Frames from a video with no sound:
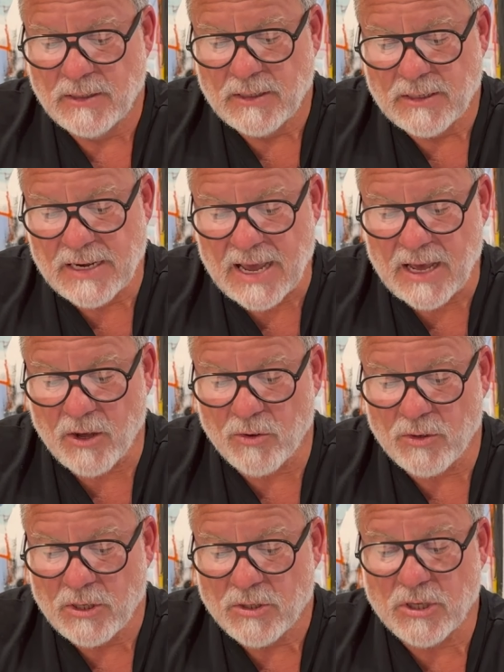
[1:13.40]

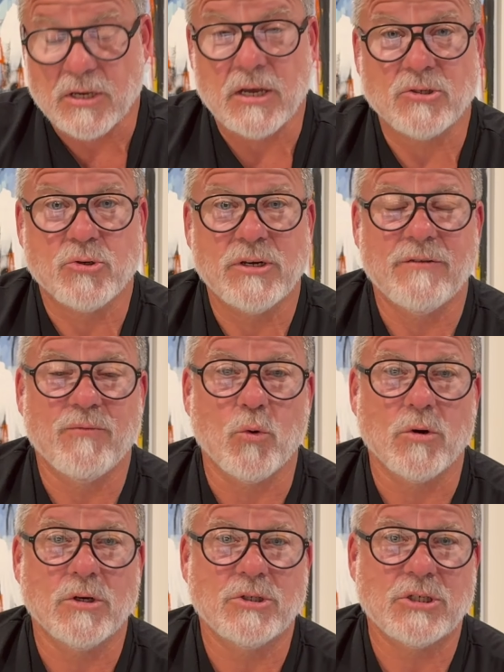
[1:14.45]
Now, the country of
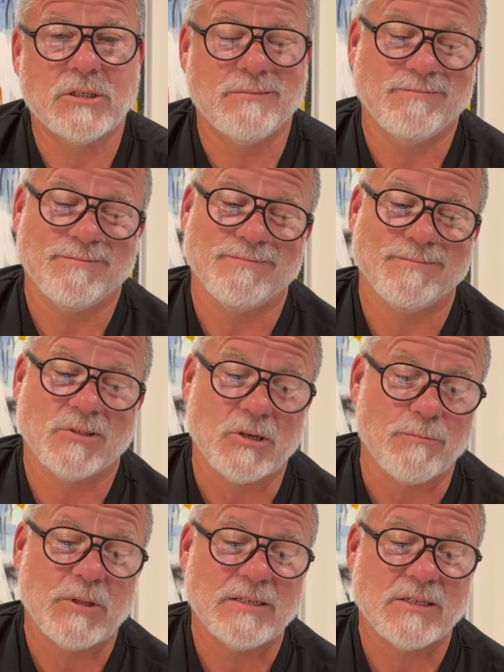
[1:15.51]
origin,
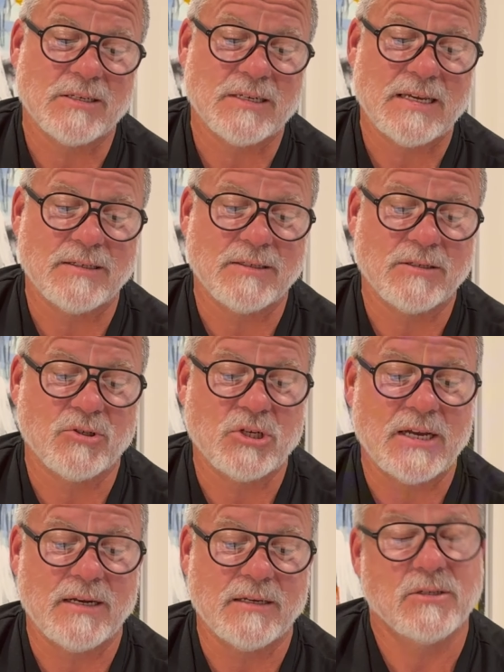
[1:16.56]
some places say it's
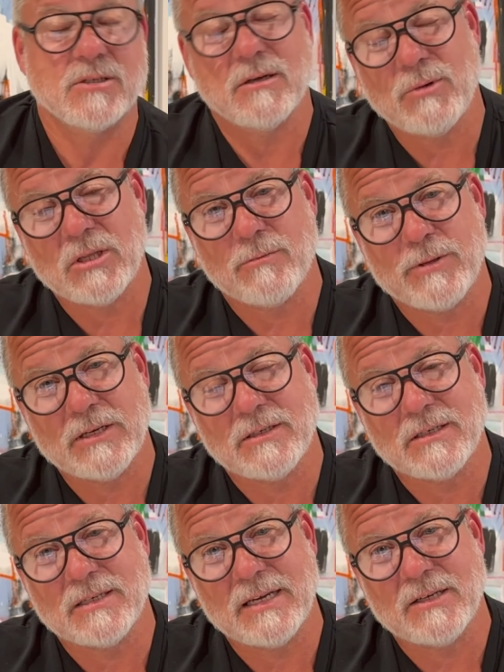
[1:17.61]
China, some other
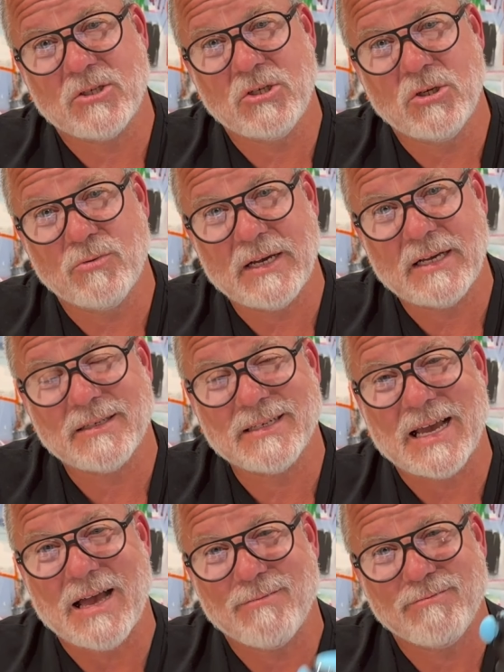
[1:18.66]
places say it's
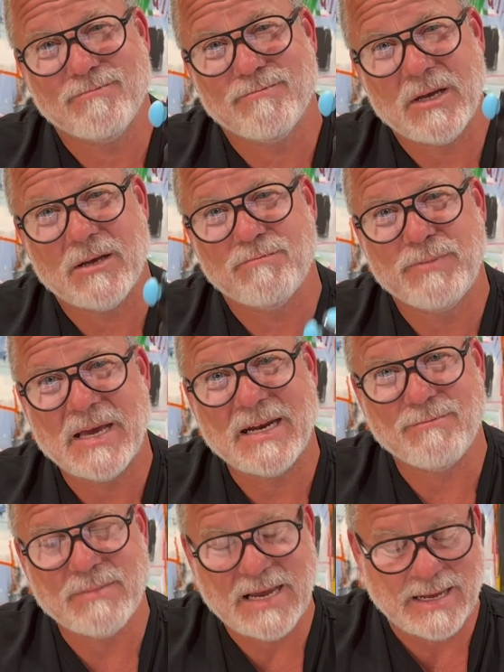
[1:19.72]
US. I'm a
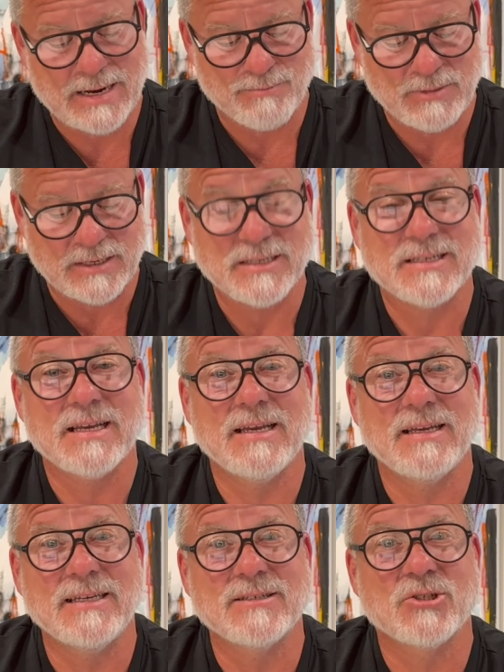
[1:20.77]
betting man, I'm gonna say
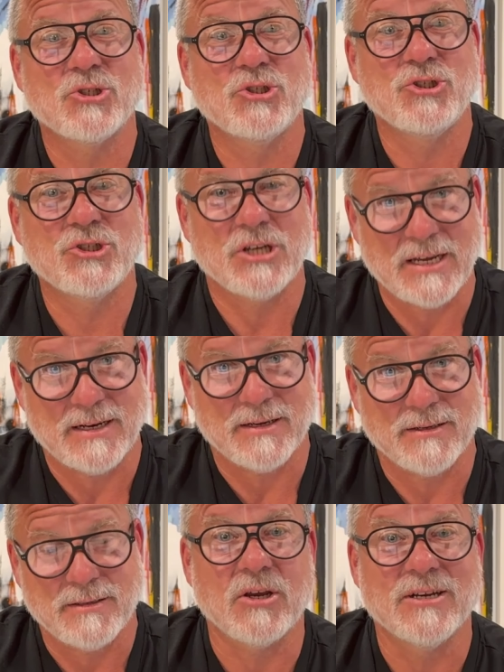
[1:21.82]
it's
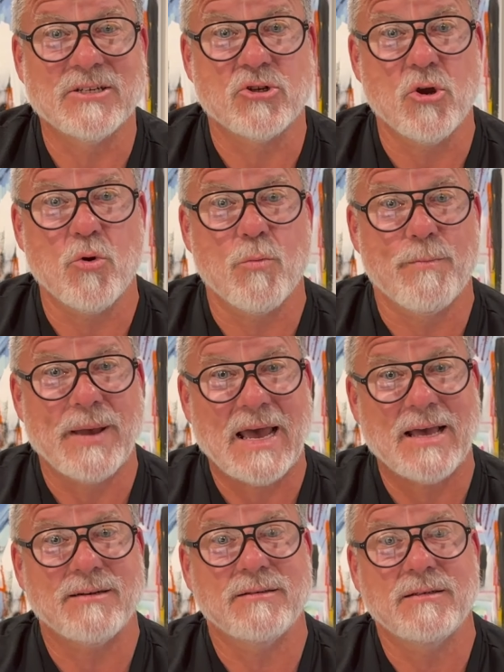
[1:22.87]
China. There is no
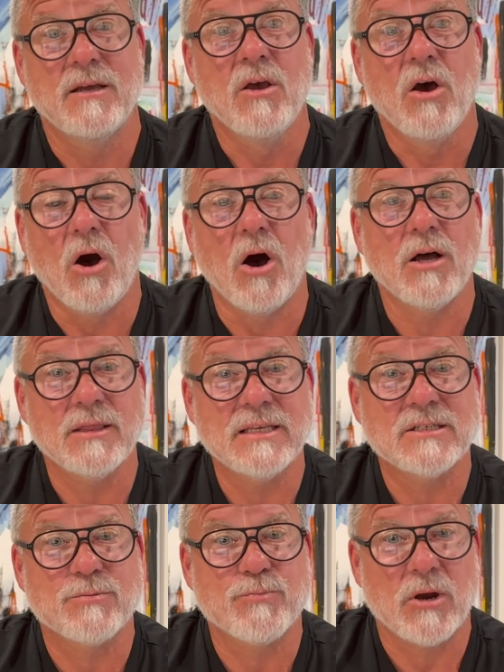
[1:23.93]
patent on
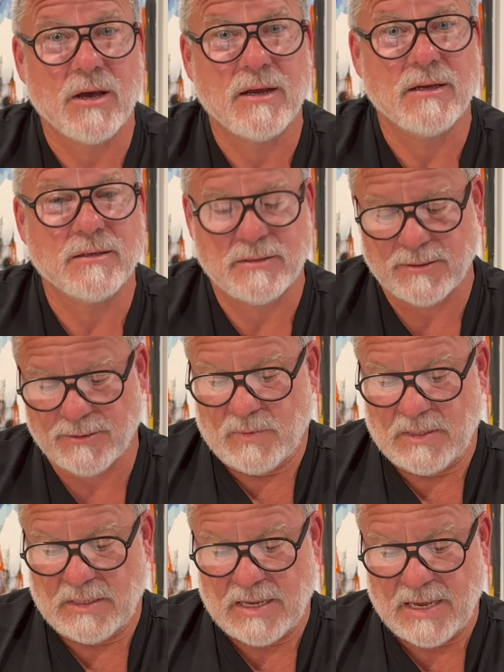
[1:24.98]
this product,
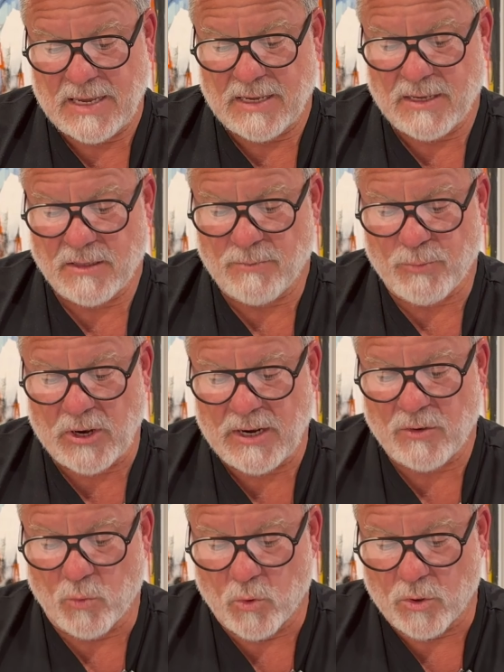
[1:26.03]
and the
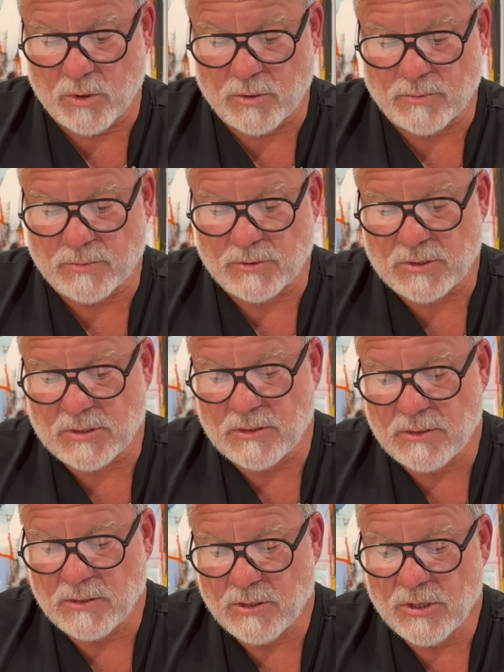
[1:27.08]
brand warns,
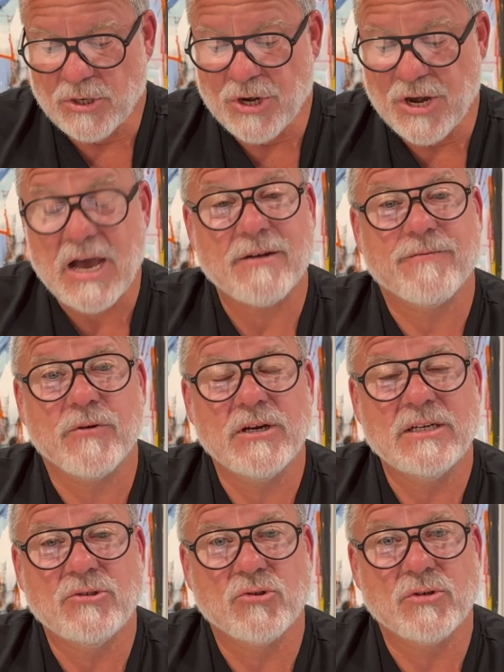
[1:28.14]
not for
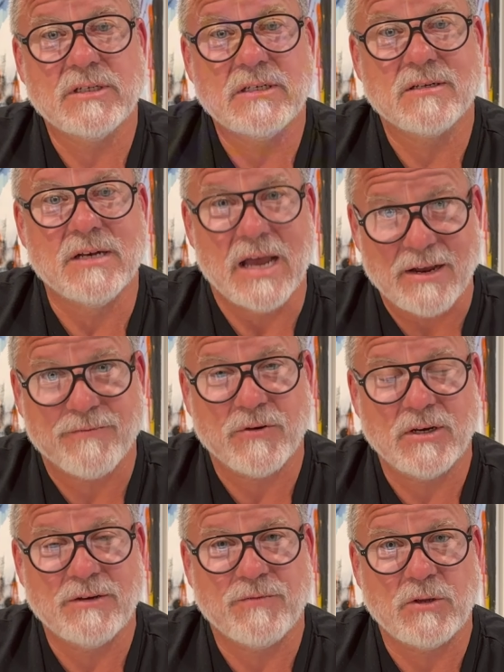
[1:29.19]
injuries, not
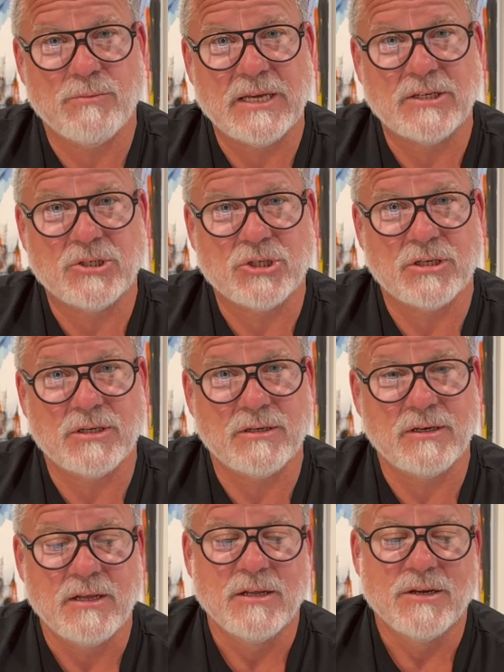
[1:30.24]
for
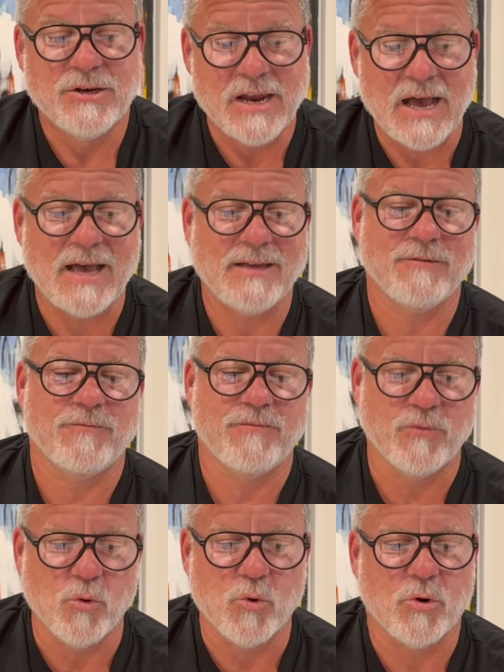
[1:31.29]
inflammation, not
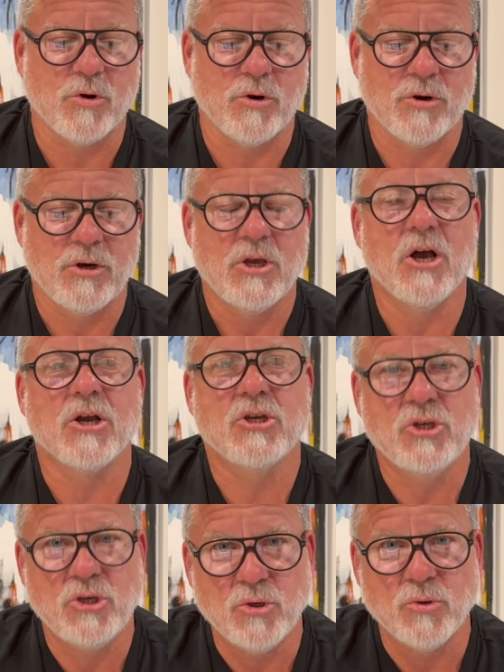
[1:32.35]
for
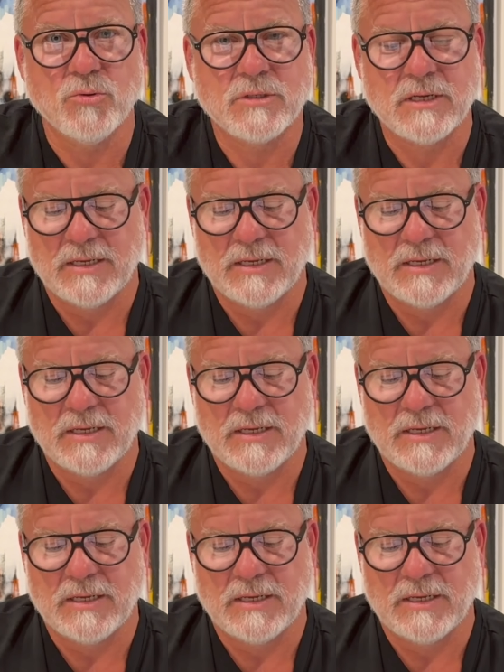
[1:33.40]
acute